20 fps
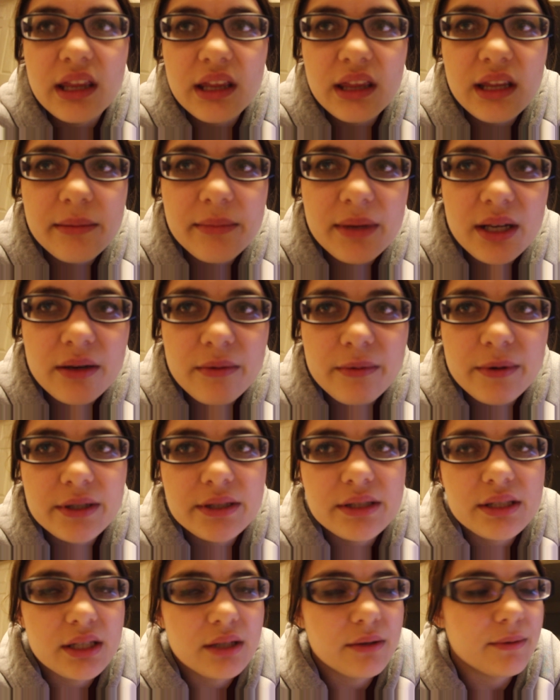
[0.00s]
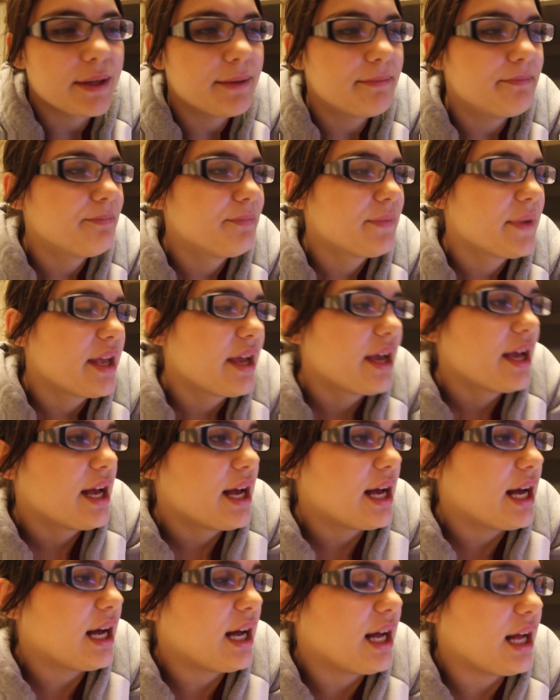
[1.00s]
think that made it worse. Oh
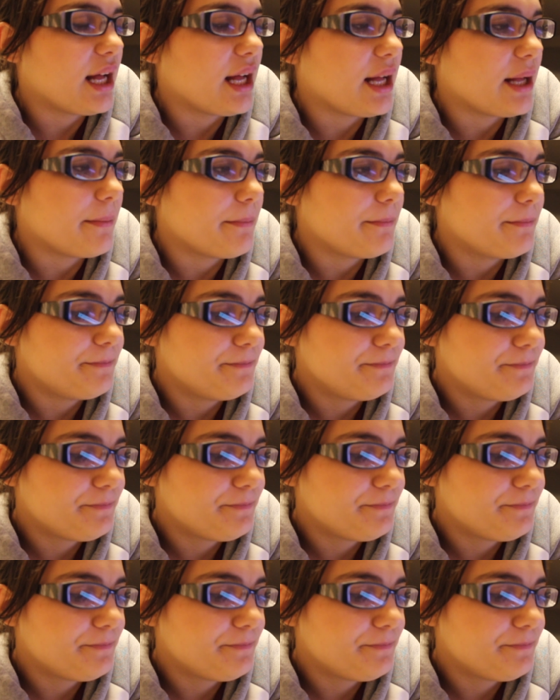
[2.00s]
well.